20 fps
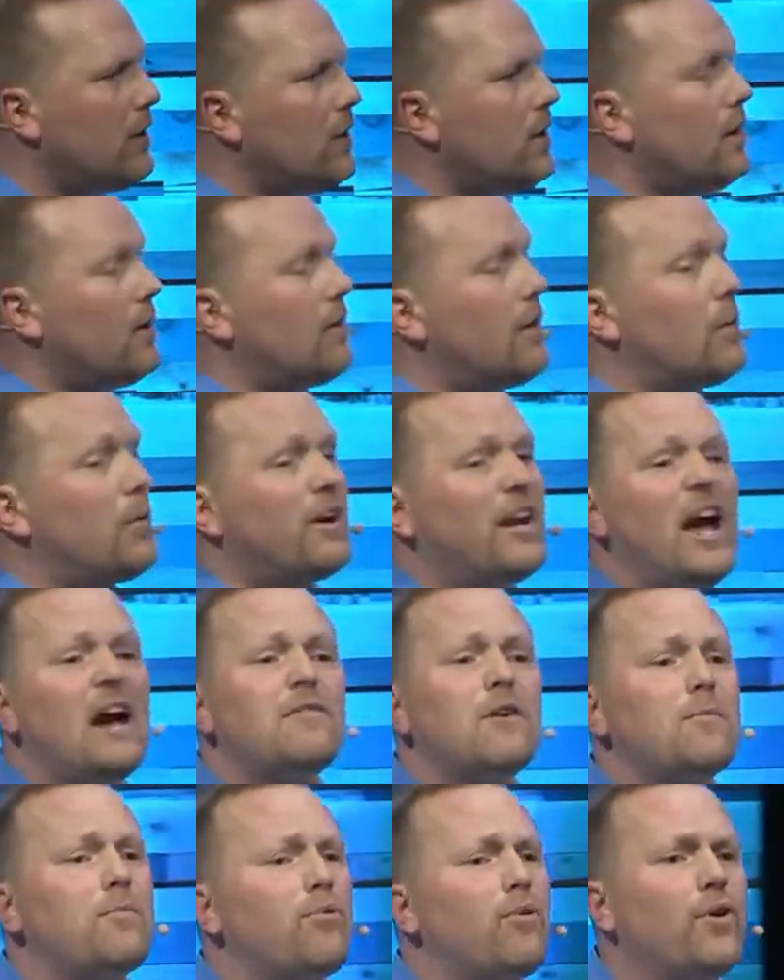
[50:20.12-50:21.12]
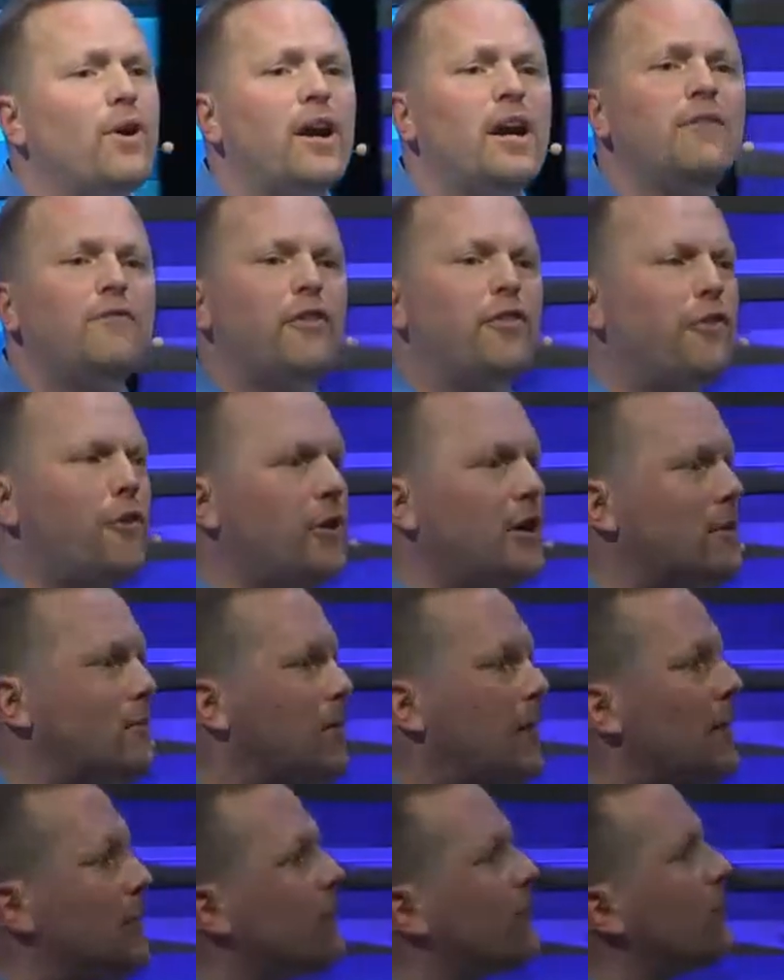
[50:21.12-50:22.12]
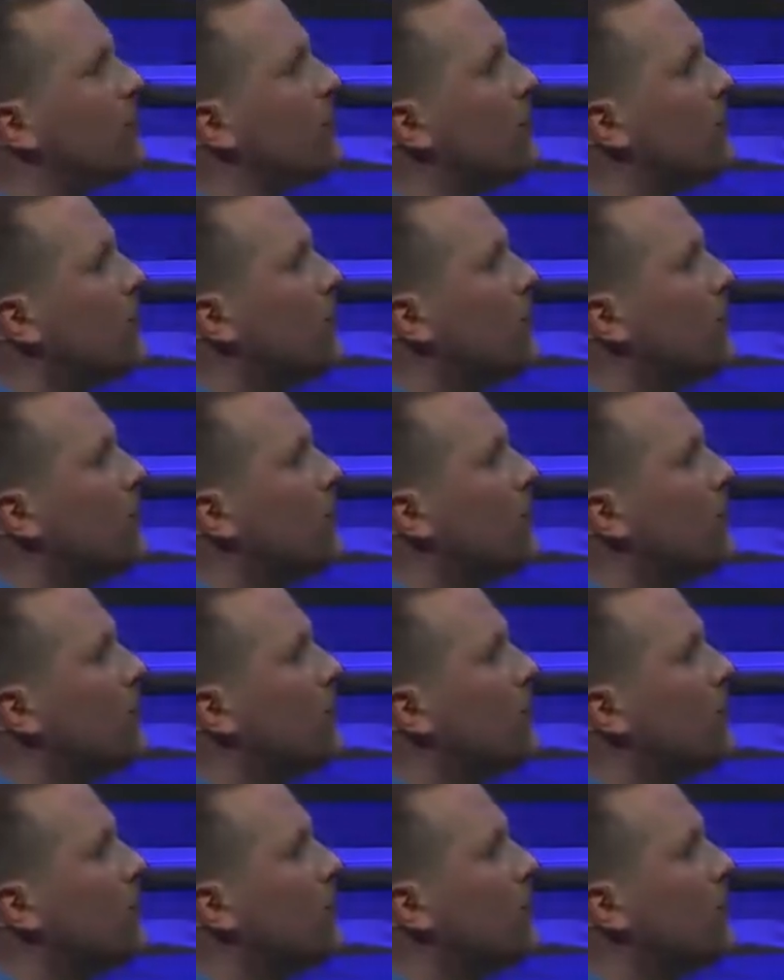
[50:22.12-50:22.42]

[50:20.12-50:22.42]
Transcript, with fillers: Then we're going to have you pray for 30 minutes.